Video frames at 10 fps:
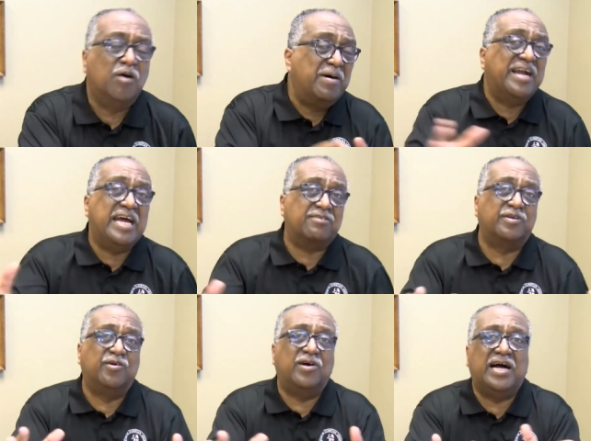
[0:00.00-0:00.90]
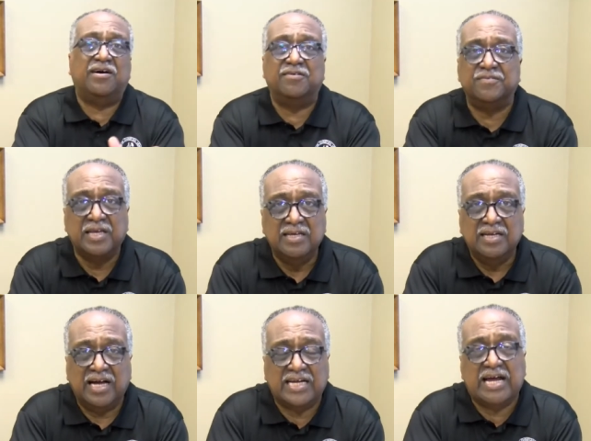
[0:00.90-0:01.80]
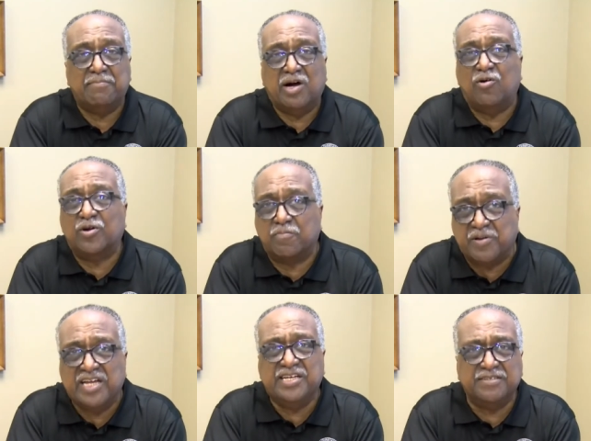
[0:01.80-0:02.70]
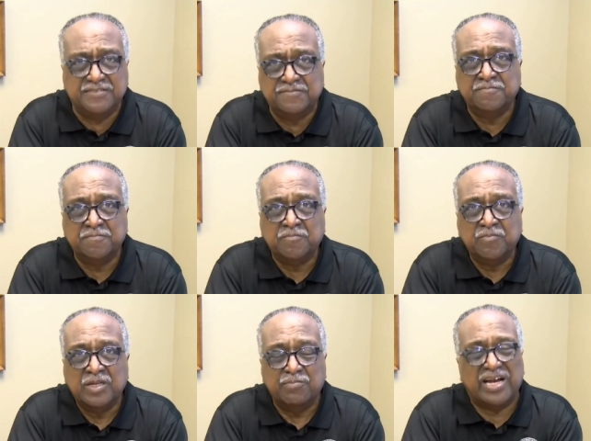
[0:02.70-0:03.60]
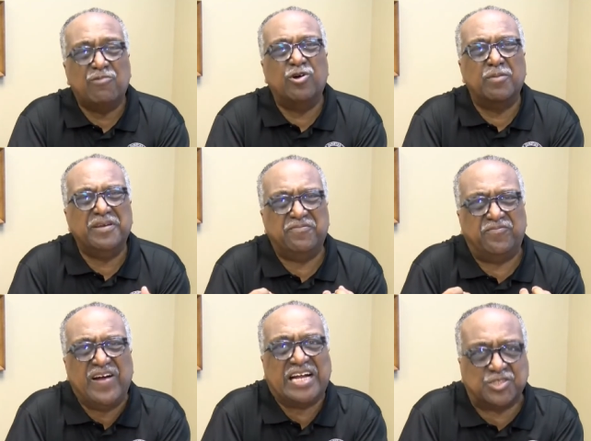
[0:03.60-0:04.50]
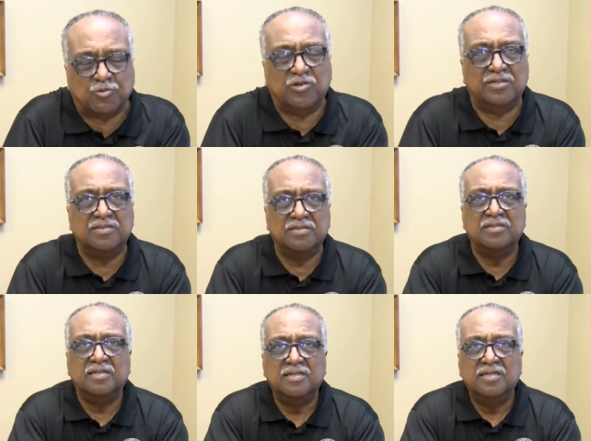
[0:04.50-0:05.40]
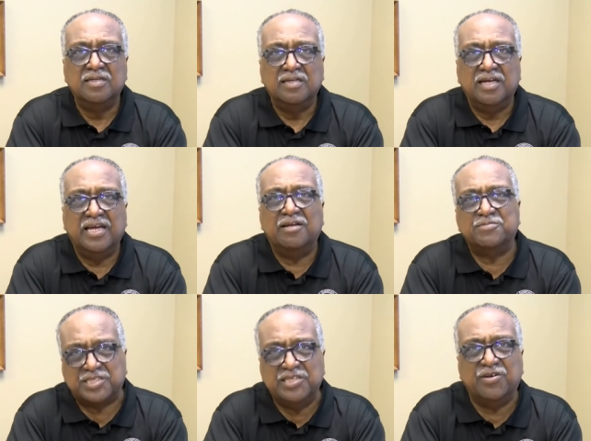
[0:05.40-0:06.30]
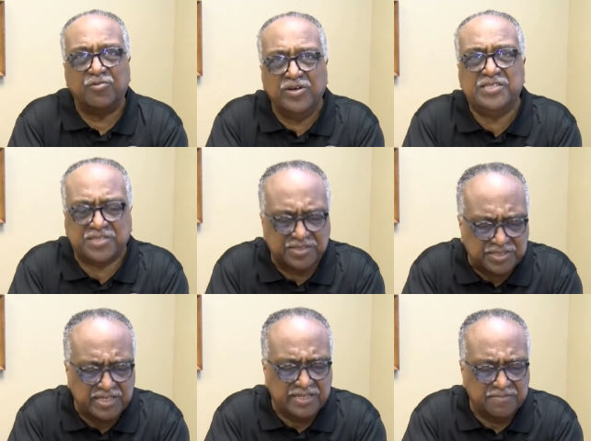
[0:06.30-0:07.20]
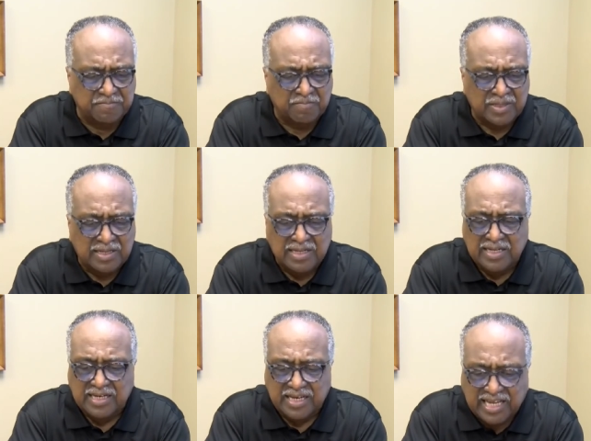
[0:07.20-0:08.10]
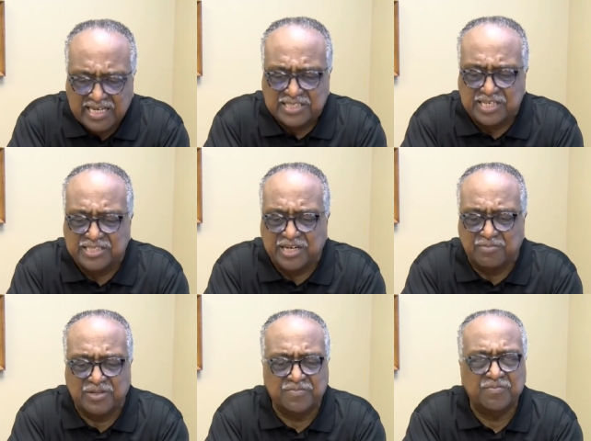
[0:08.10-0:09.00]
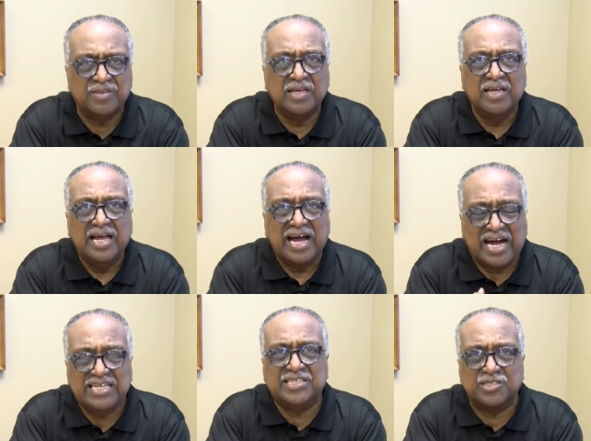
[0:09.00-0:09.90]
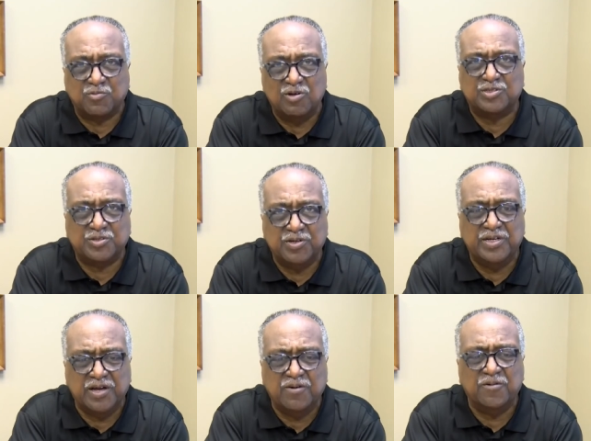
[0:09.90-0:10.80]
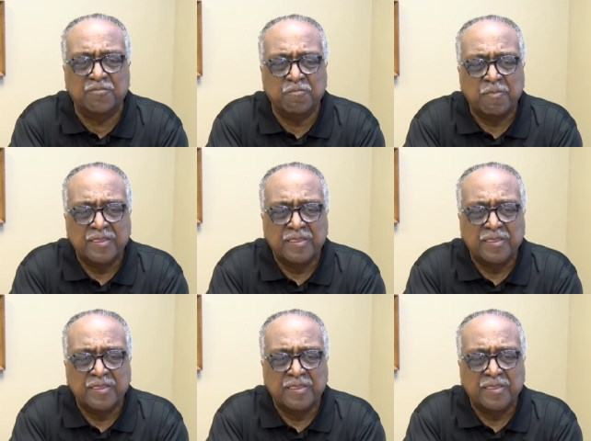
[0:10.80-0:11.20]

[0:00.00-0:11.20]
about Akron, Ohio. I got my own opinion, but I want to be factual, and I'm still researching it. Ladies and gentlemen, I just want you to know